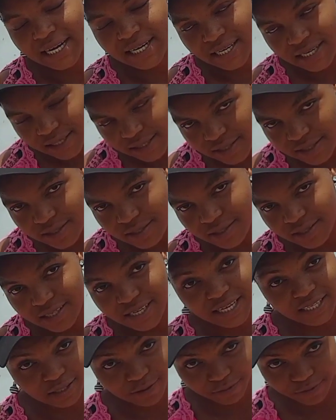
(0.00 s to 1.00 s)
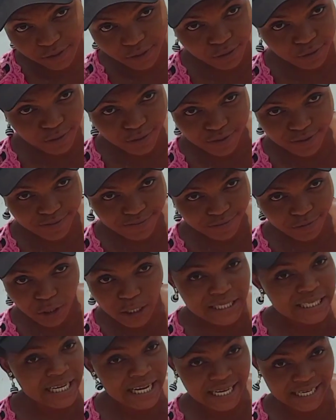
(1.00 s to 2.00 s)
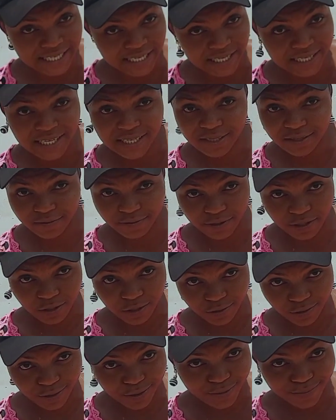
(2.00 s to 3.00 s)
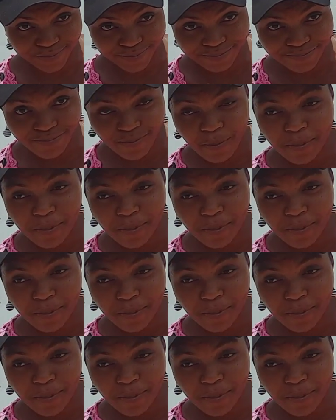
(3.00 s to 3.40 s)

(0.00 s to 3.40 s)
at least 30 videos. Nothing less than 30 videos